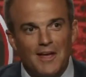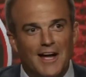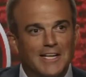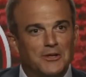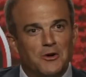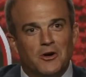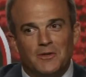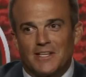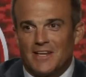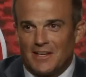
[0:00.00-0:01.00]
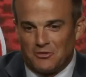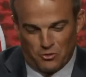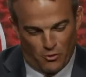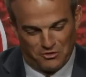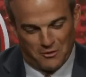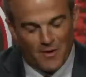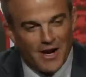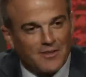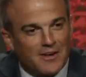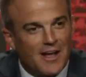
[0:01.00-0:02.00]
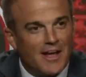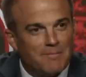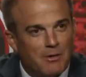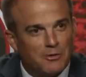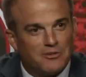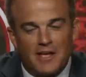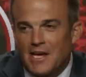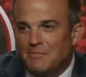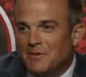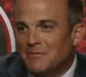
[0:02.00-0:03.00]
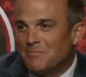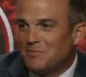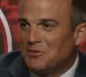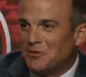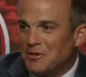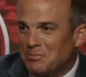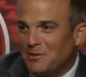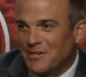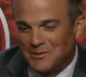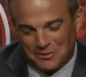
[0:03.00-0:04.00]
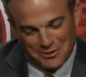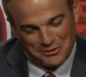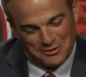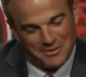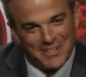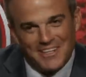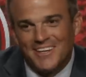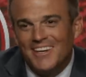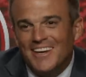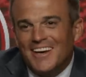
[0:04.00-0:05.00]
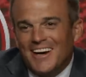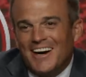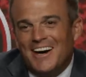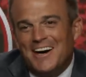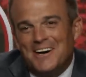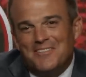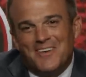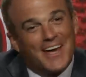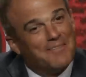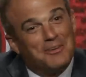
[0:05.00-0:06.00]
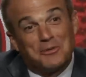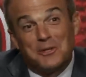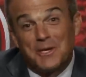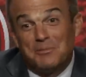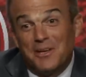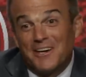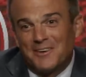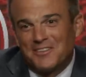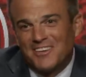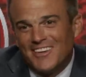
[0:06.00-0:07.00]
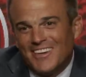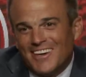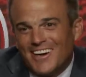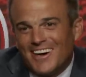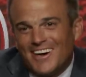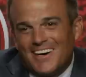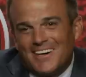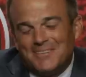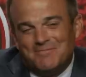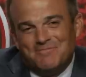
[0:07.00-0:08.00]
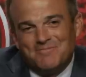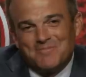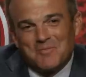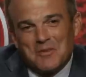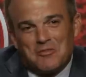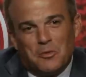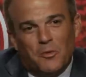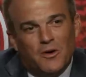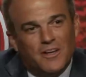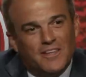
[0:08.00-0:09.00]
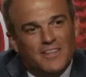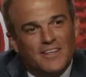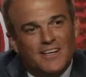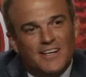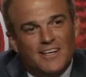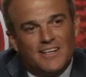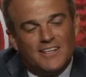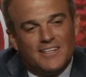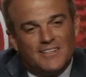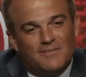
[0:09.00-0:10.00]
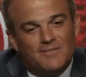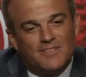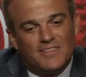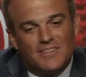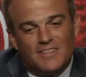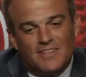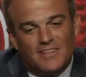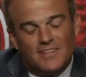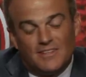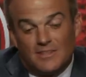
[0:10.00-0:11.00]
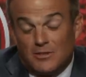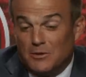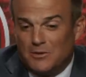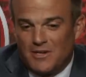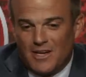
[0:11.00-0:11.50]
need to go on like that Georgia rant that I had post game that still gets played on social media. Um, I got a bunch of really good players. Um, for one, um, uh, oh,